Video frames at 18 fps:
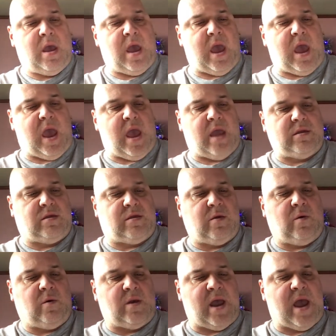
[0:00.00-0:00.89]
And
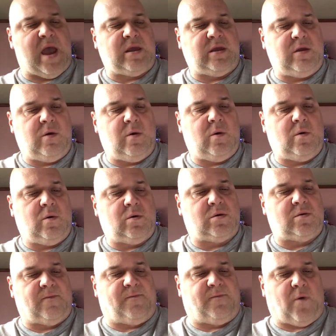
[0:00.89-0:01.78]
do not use
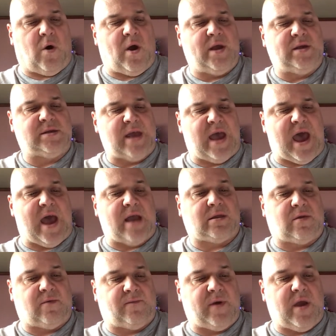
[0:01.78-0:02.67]
voice
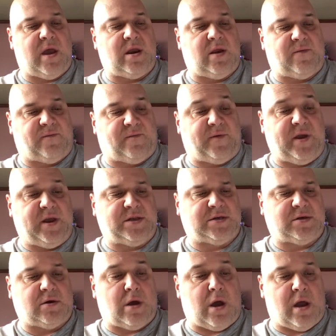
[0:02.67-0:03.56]
activated
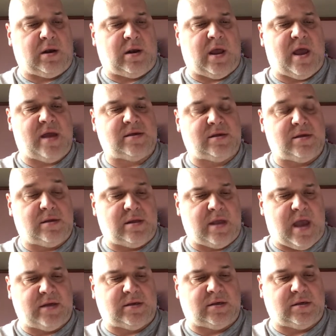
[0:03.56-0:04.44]
feature unless
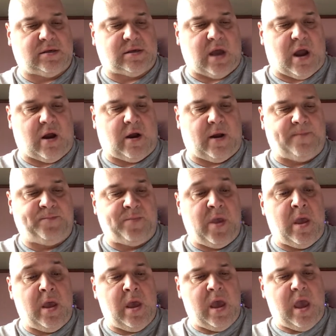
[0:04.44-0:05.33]
necessary.
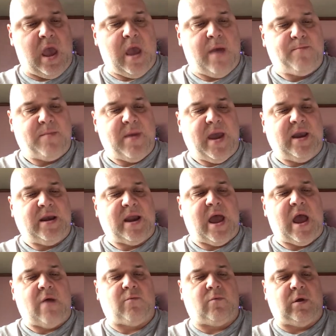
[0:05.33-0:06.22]
It may
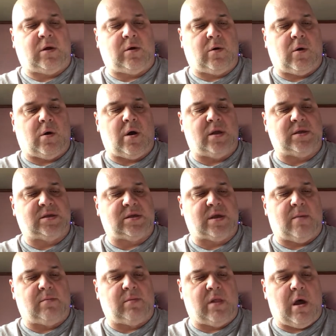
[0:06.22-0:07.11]
not record
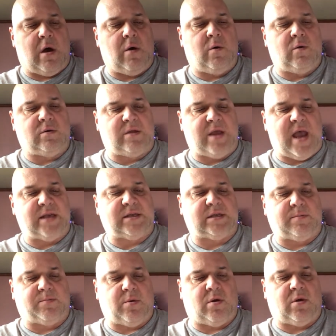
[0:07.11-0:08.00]
some low
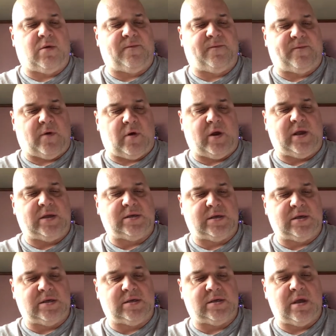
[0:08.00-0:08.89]
decibel
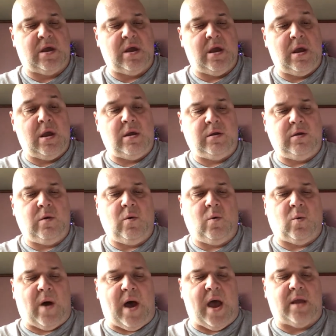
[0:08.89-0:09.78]
voices you
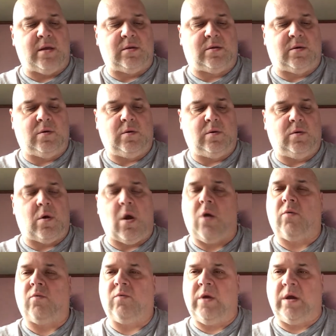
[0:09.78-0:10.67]
want to
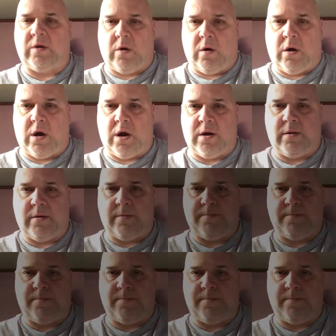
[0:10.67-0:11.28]
record.